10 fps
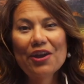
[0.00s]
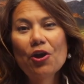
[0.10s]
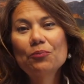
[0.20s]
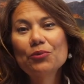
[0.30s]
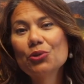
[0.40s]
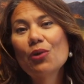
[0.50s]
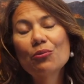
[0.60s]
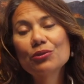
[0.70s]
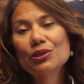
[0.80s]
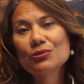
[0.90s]
I hope you
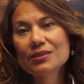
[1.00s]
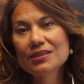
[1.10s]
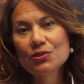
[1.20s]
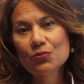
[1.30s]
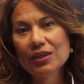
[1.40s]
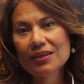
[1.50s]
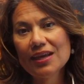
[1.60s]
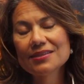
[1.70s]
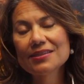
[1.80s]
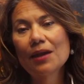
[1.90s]
all will use this week
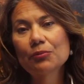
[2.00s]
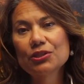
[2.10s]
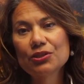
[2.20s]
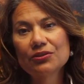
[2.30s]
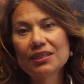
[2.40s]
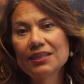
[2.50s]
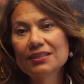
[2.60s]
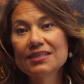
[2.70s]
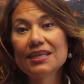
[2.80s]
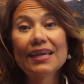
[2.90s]
as an
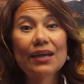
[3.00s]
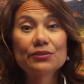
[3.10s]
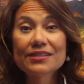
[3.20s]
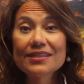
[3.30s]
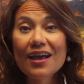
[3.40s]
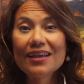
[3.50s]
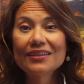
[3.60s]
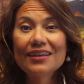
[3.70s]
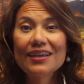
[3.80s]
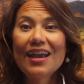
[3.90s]
opportunity to get
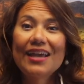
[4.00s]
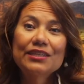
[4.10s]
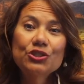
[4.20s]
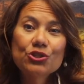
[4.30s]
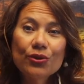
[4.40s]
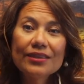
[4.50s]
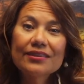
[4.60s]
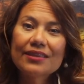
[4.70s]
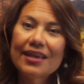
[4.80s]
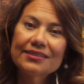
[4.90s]
outside and enjoy
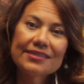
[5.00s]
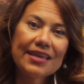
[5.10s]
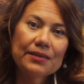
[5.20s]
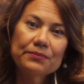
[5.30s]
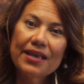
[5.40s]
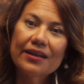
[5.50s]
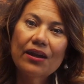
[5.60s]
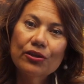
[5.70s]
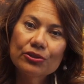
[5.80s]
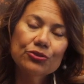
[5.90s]
the landscapes and
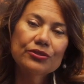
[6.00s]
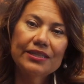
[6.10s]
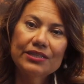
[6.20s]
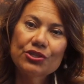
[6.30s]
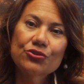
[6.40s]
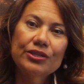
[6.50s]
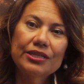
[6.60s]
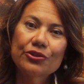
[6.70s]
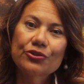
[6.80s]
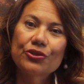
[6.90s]
cultural history
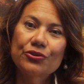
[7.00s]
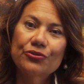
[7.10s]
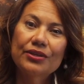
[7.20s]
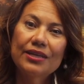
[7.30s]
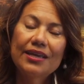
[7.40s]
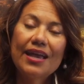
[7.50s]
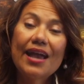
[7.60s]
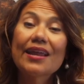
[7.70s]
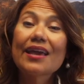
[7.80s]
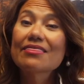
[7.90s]
near you.
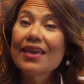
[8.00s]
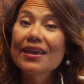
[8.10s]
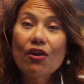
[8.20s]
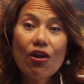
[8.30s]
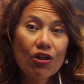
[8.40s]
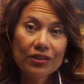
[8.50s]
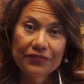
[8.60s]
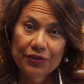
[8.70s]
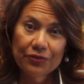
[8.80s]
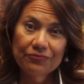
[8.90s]
And I thank all
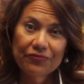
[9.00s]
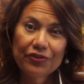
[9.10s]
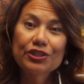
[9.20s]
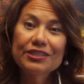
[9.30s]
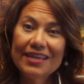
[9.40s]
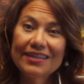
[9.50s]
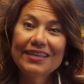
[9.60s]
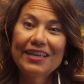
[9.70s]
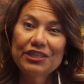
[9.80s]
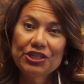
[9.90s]
of you for your
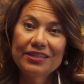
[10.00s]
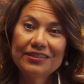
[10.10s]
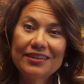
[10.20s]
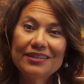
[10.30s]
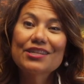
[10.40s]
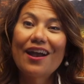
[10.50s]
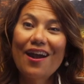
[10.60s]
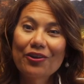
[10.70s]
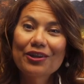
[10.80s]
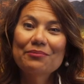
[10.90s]
dedication to
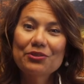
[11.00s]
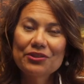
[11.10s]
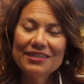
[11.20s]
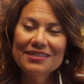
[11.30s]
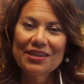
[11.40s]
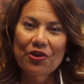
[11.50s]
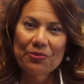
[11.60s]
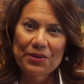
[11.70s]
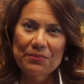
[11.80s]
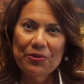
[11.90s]
our communities and our